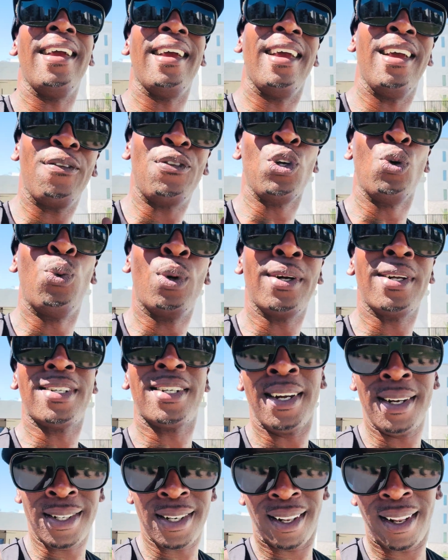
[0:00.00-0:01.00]
If you want to
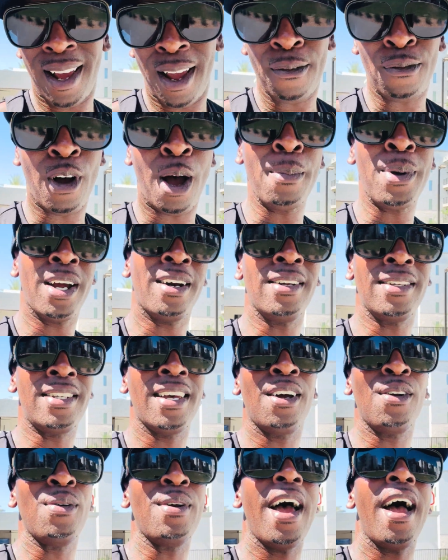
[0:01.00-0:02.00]
change your life, I'm here to
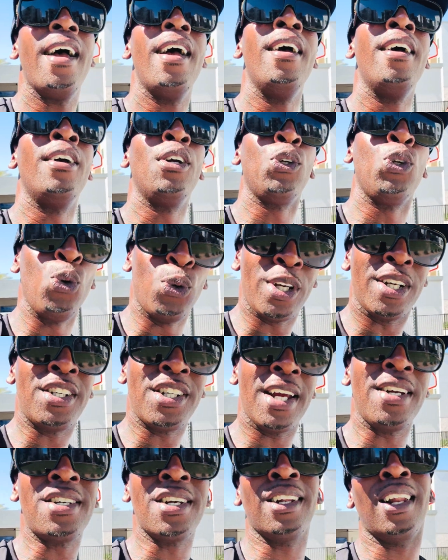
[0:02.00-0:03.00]
tell you that you can
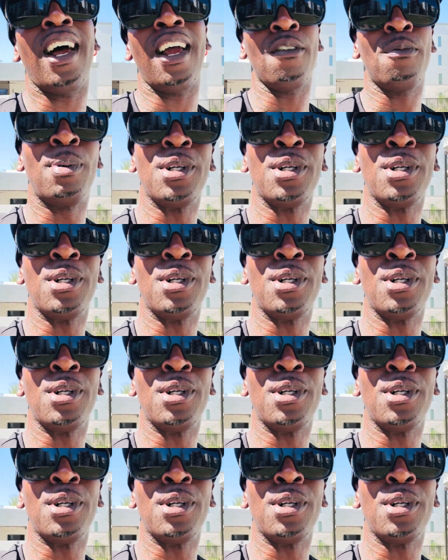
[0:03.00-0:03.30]
change your life,